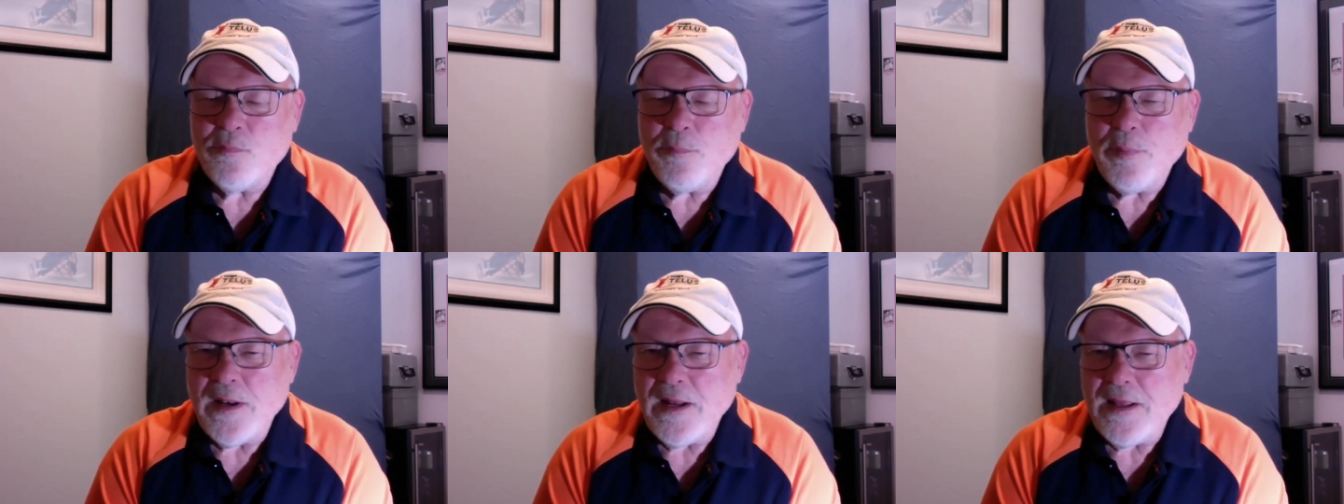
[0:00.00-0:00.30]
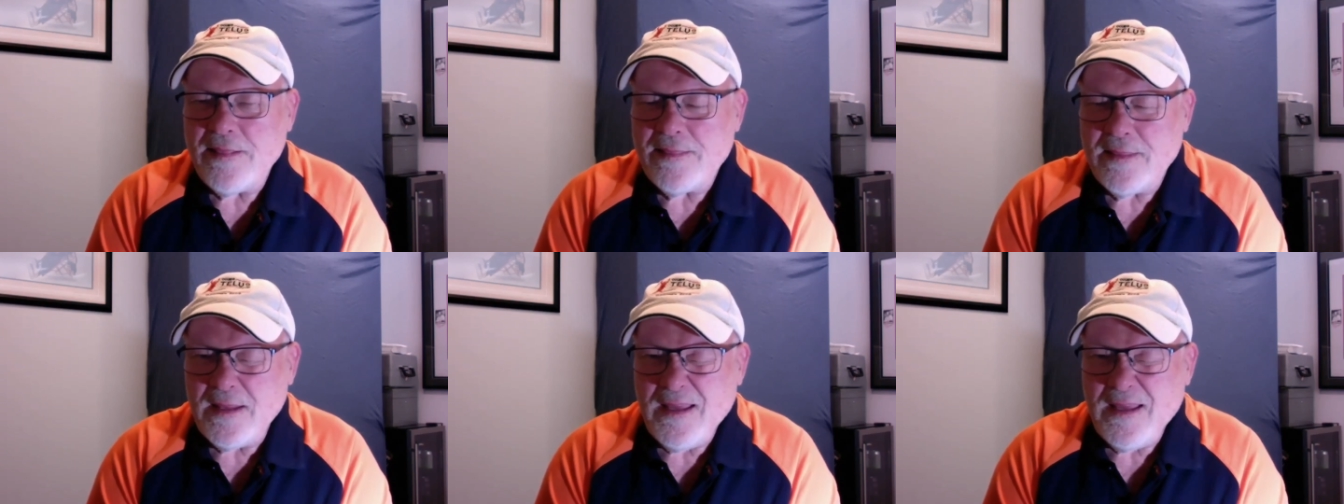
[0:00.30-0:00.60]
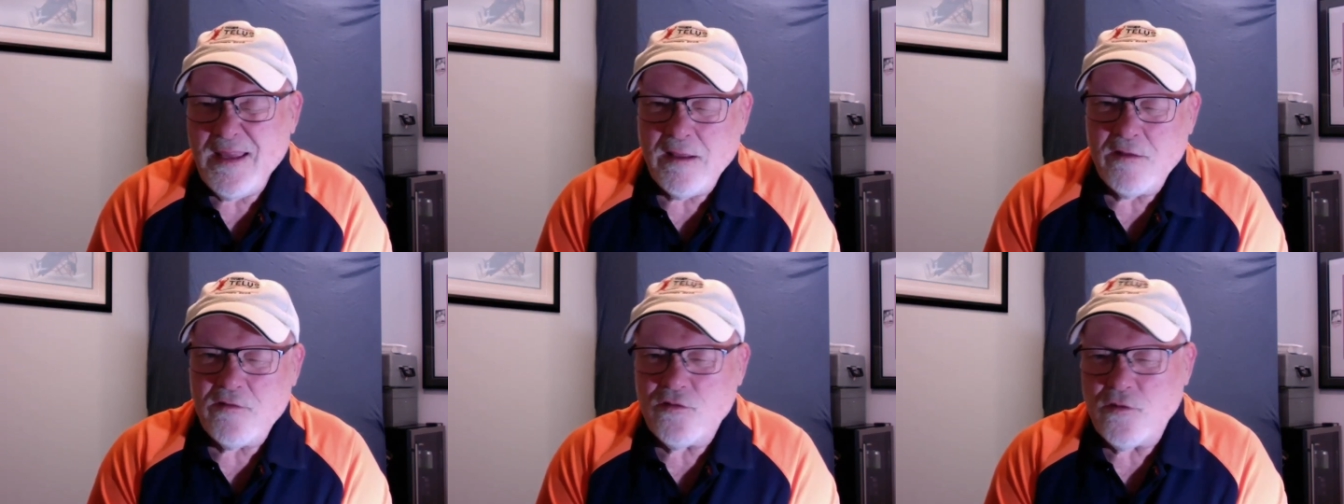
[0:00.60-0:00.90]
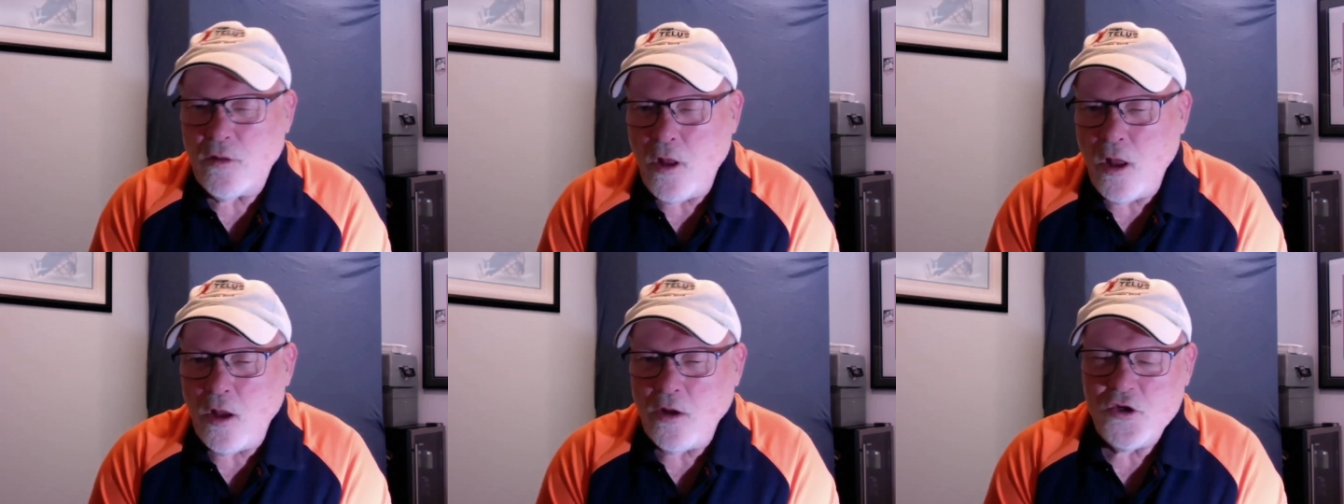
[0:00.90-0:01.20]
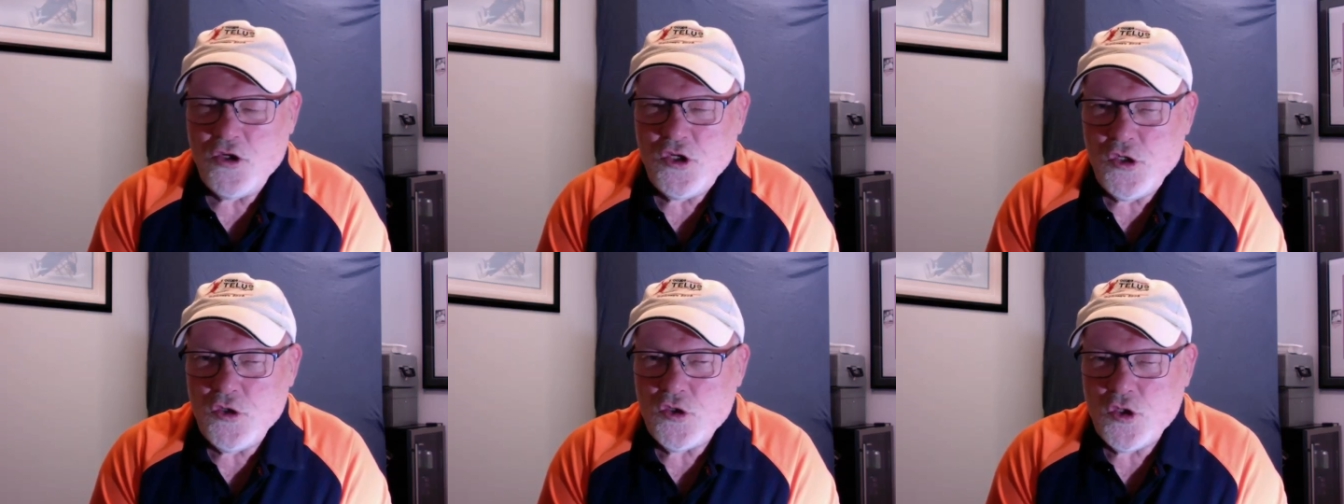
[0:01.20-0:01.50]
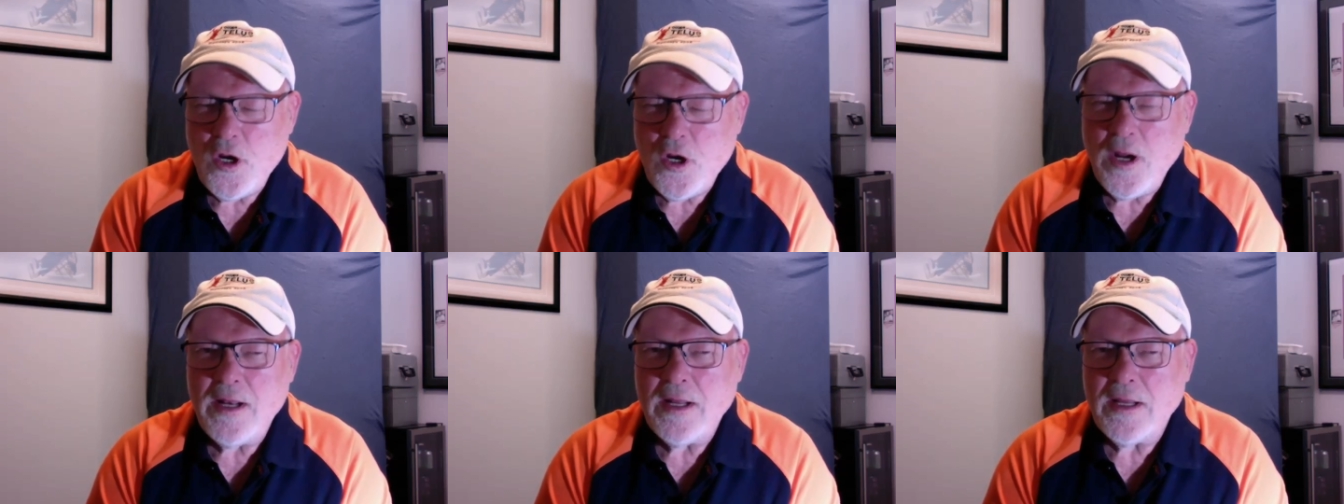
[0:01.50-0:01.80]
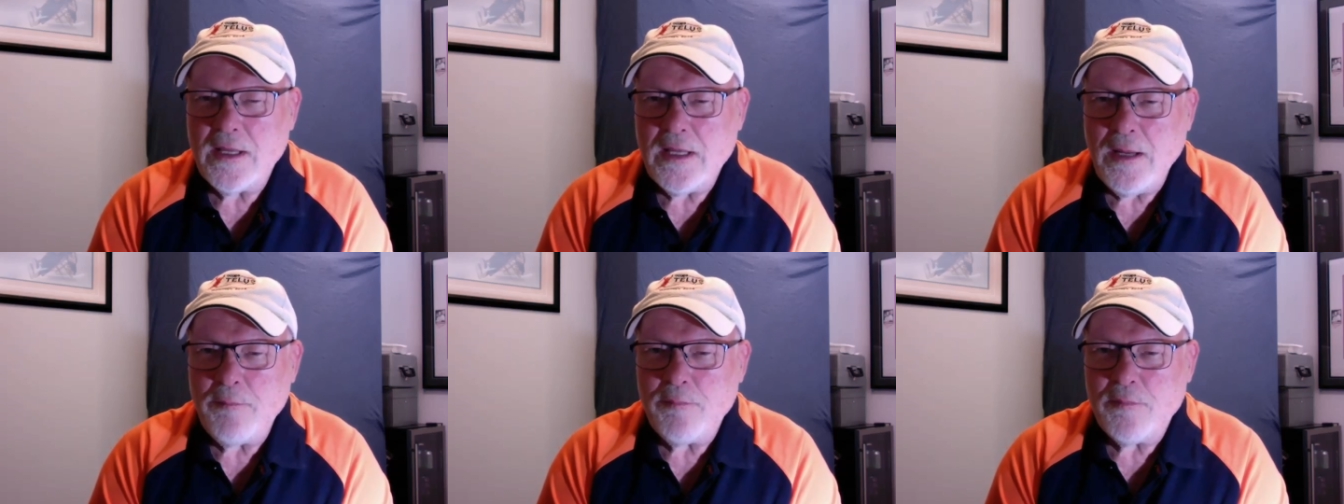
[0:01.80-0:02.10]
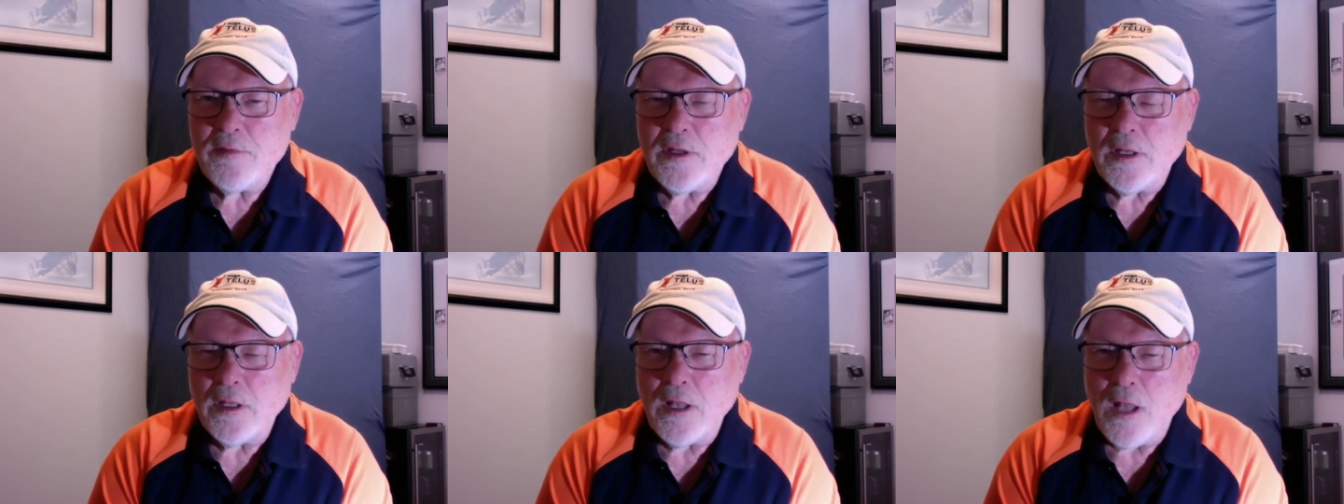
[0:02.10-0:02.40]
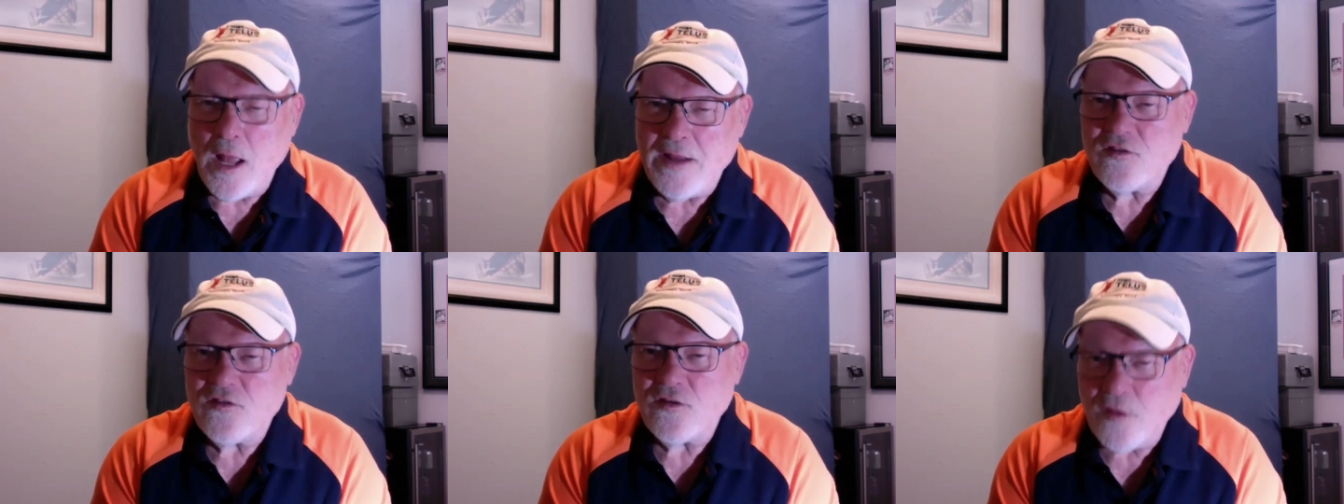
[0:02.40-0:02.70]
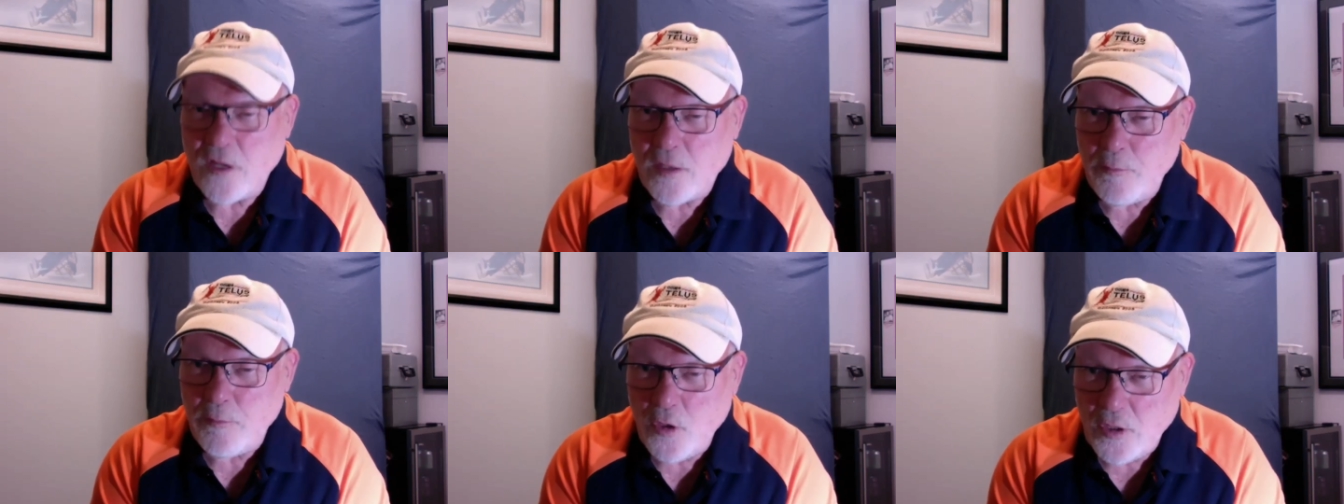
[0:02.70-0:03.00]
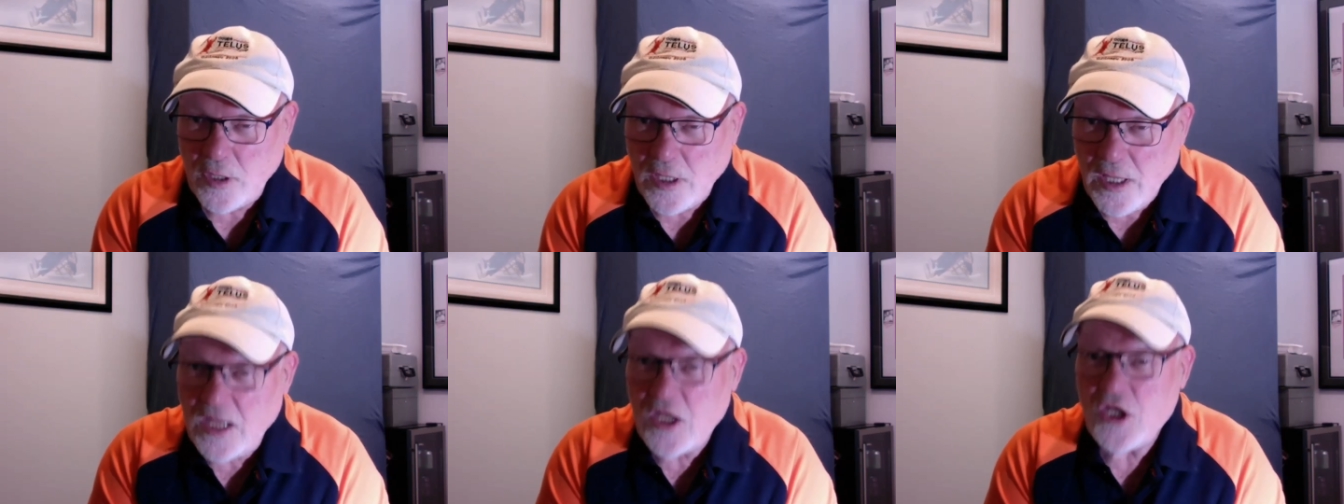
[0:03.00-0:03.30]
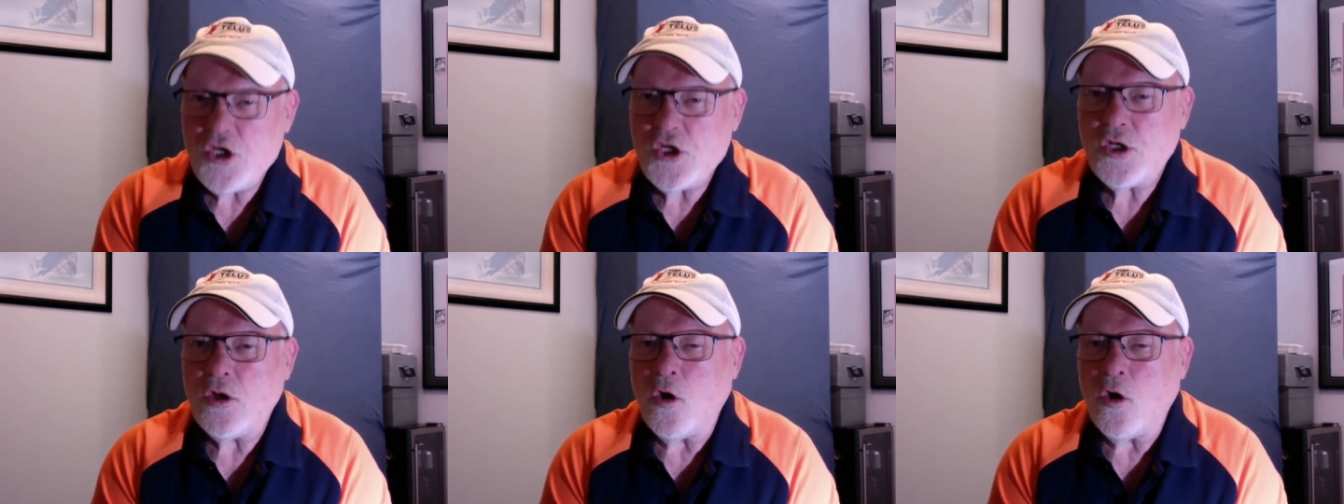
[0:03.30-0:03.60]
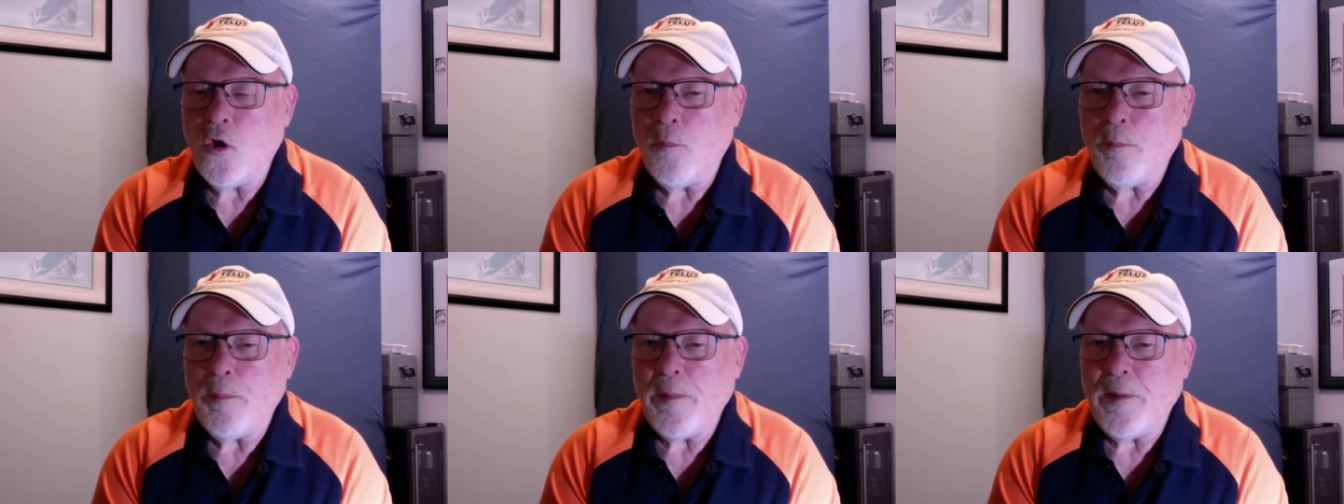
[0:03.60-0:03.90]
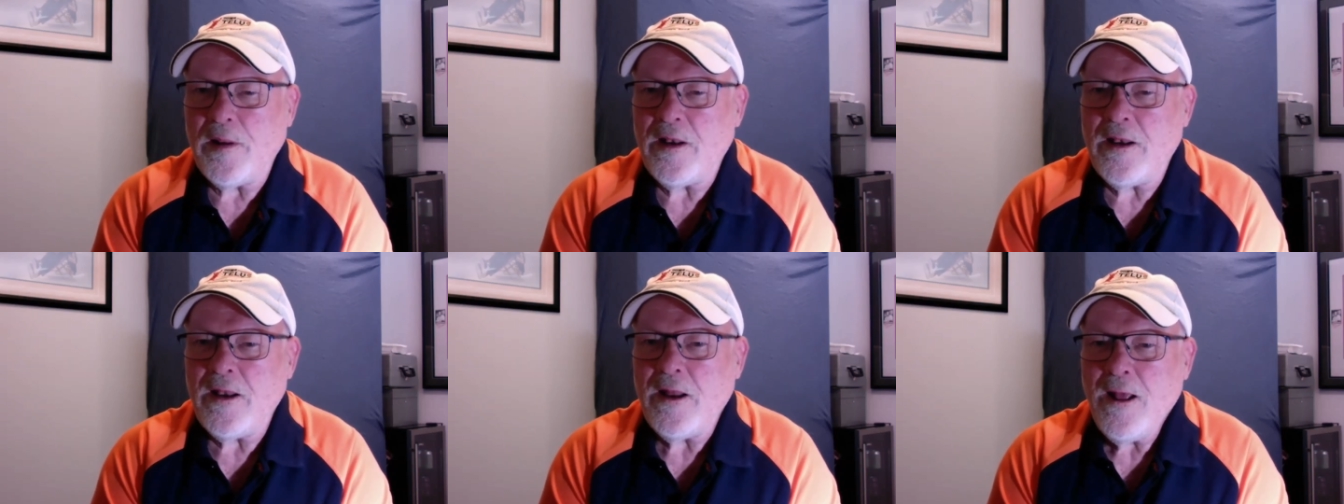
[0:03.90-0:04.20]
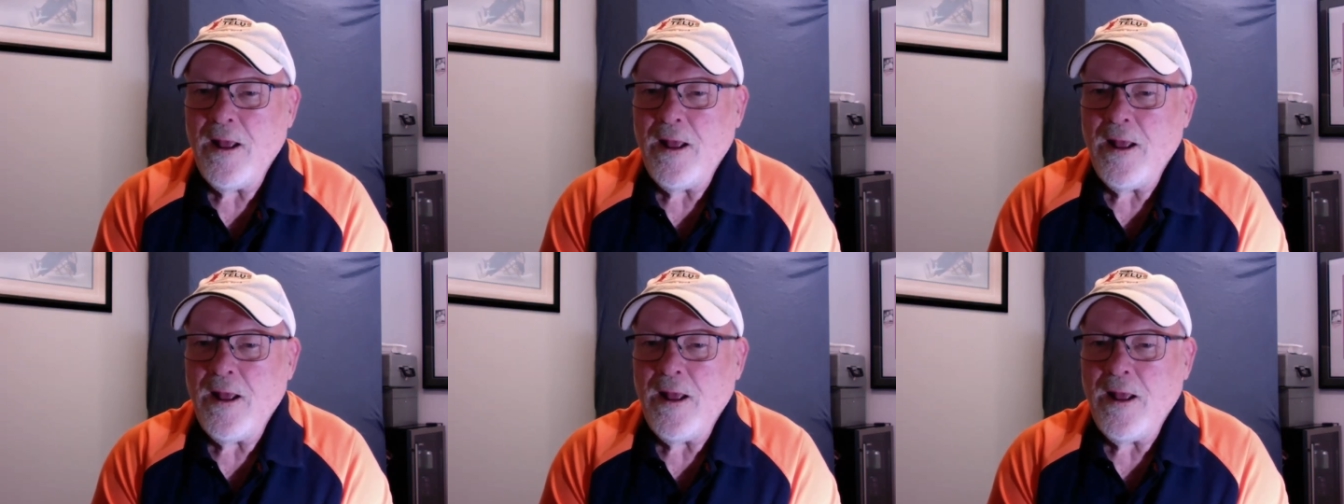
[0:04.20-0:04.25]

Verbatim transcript: But I think as long as you try to keep the lines of communication open